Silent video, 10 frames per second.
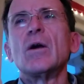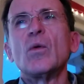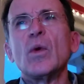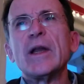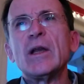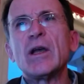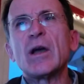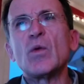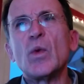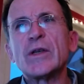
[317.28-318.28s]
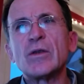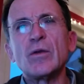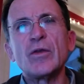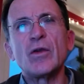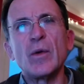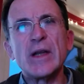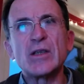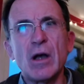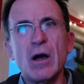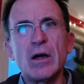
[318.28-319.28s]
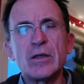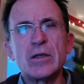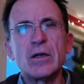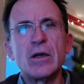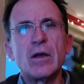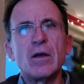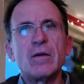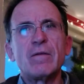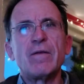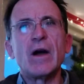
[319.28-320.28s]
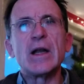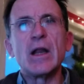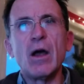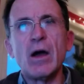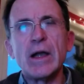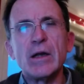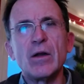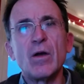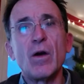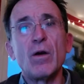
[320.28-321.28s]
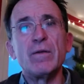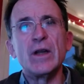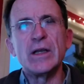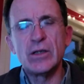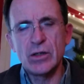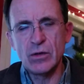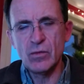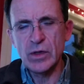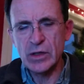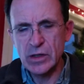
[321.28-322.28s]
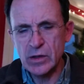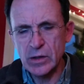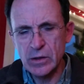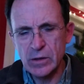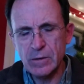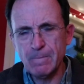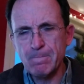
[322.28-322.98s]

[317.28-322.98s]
Wind can whistle through its heart. Find line of least resistance.